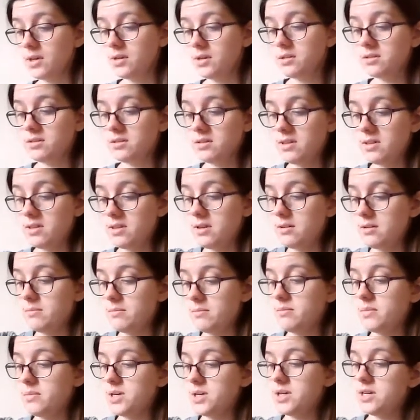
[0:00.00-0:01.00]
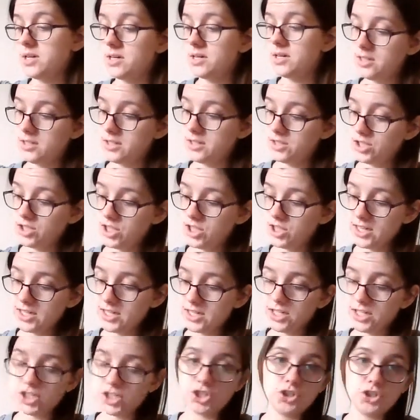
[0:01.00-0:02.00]
So then my
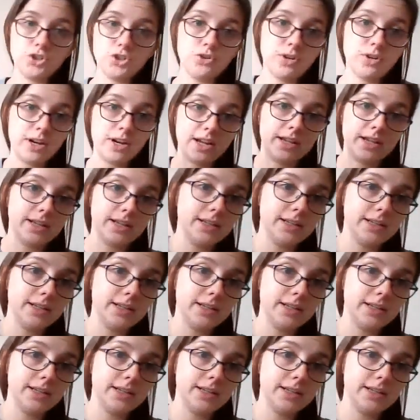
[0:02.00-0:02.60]
Chinese tree,